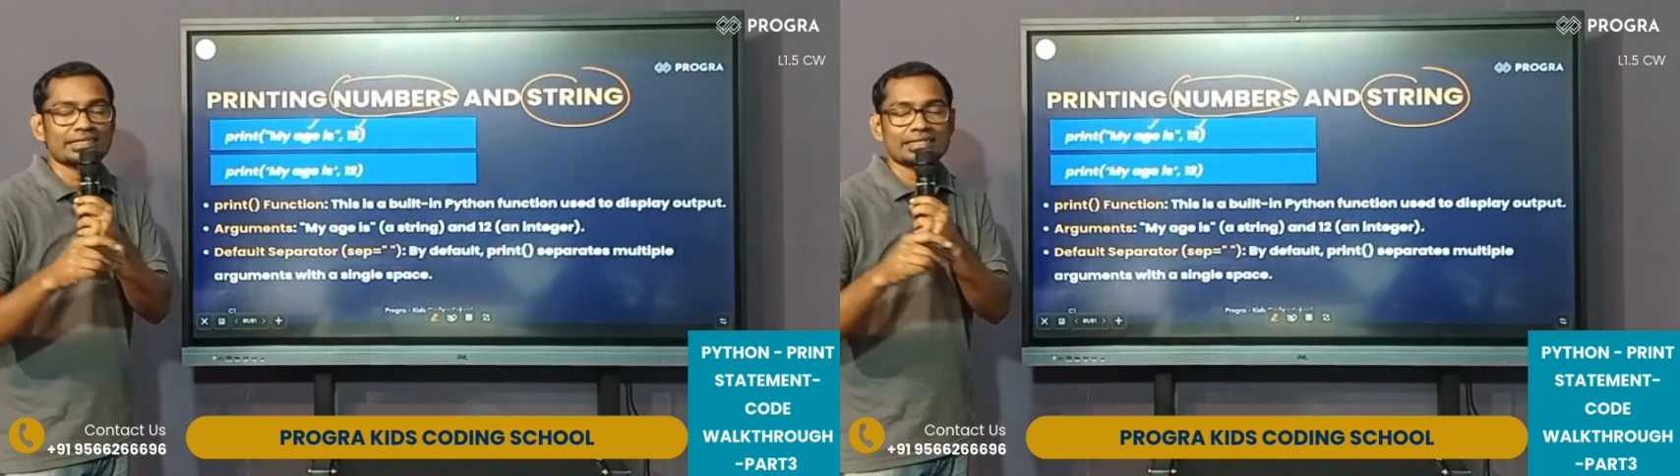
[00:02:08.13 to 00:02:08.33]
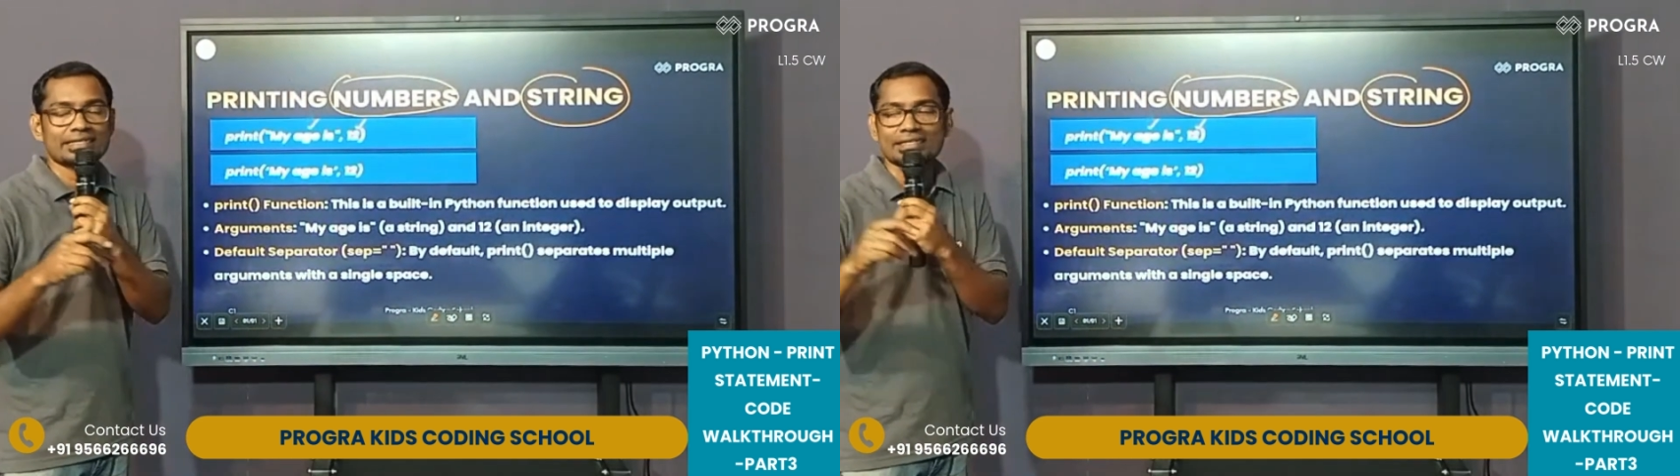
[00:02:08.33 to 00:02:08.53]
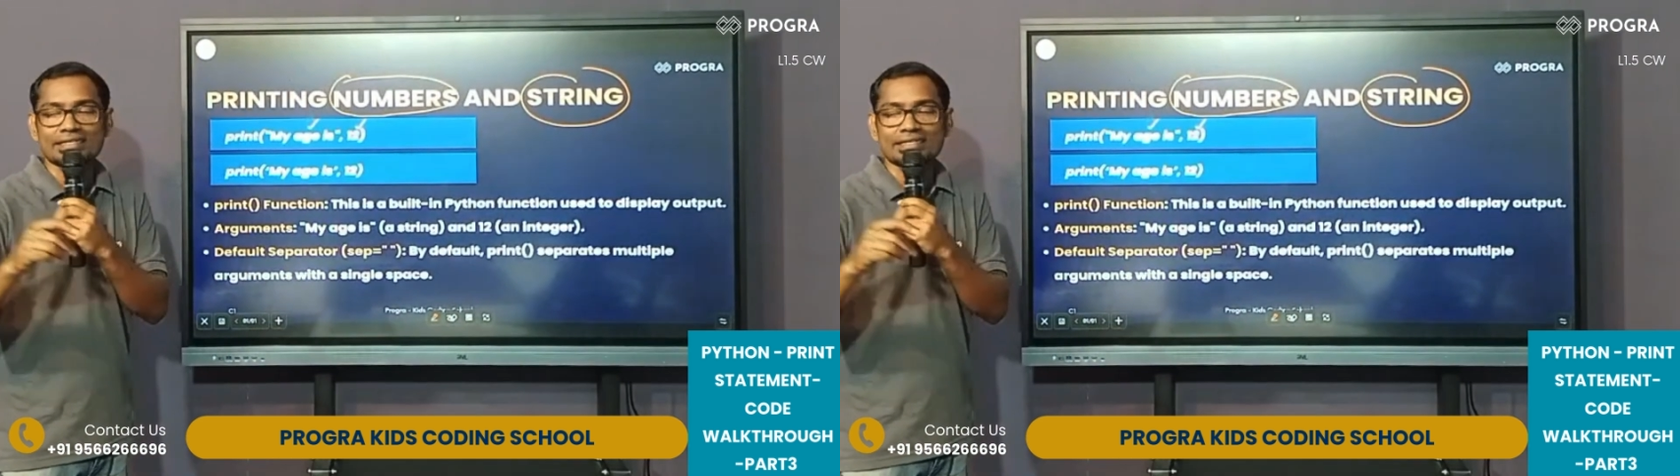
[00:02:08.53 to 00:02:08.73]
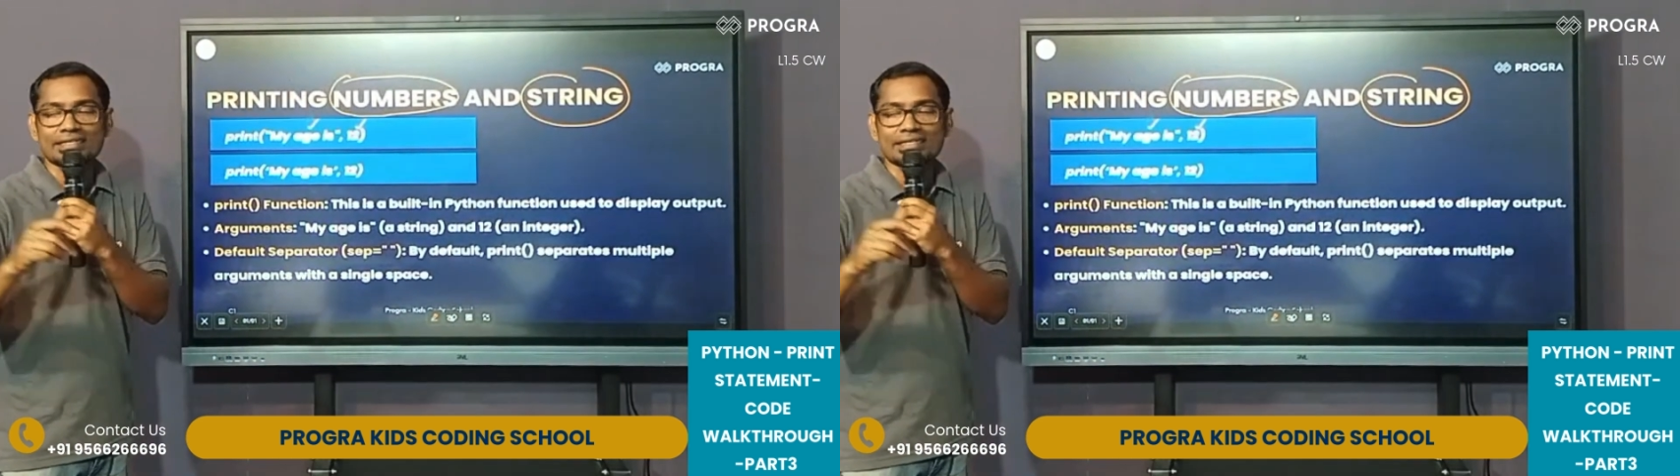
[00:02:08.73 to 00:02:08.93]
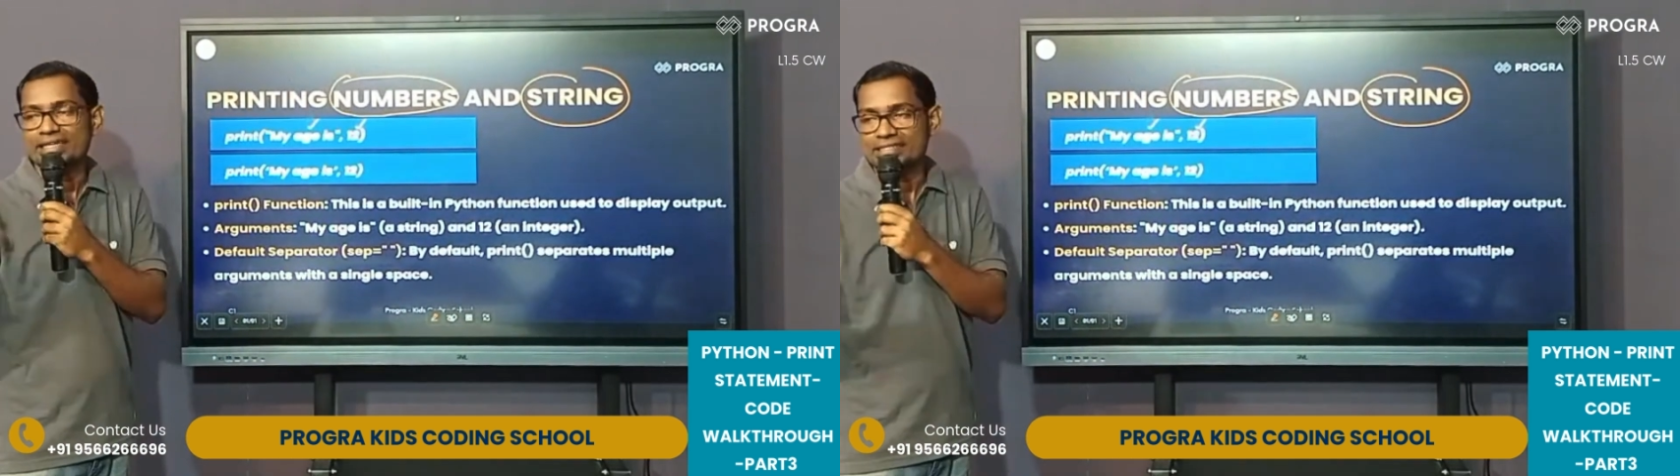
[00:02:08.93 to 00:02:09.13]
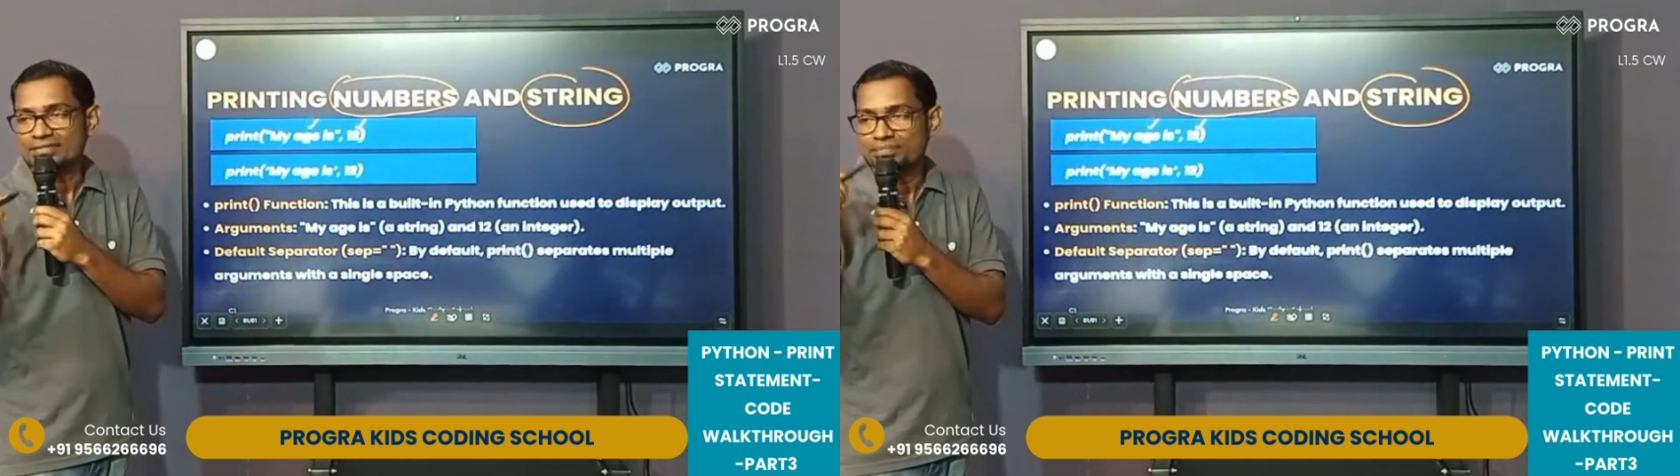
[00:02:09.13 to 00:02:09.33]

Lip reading: what we did, we pass